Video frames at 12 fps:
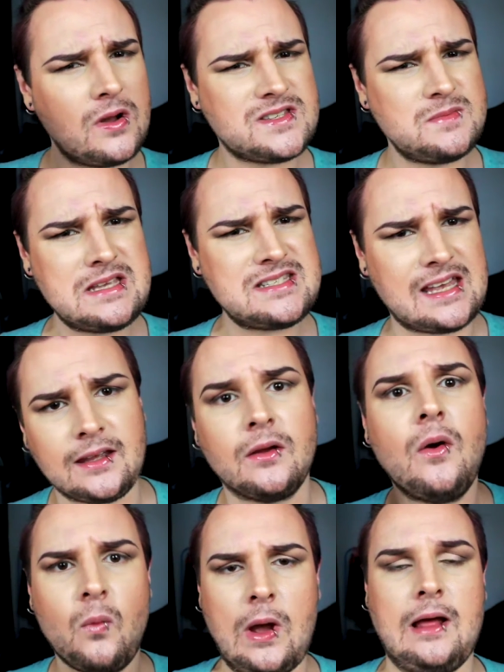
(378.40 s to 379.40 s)
what's
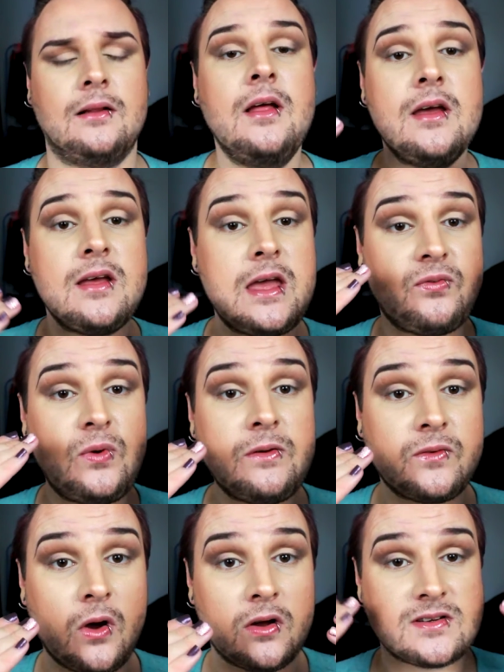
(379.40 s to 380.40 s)
missing? Well, if
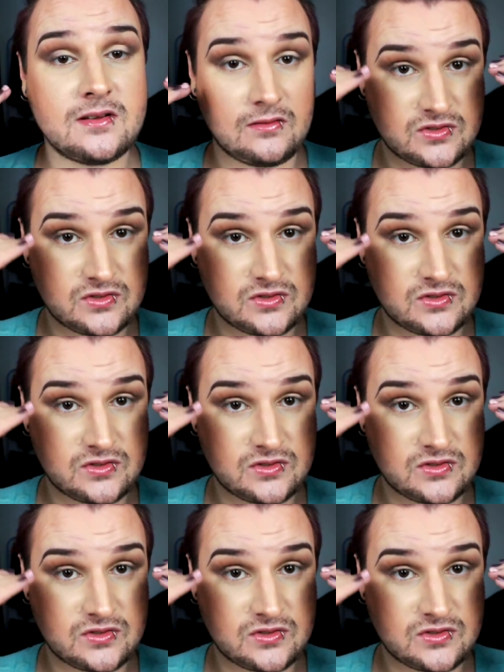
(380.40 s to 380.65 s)
we've got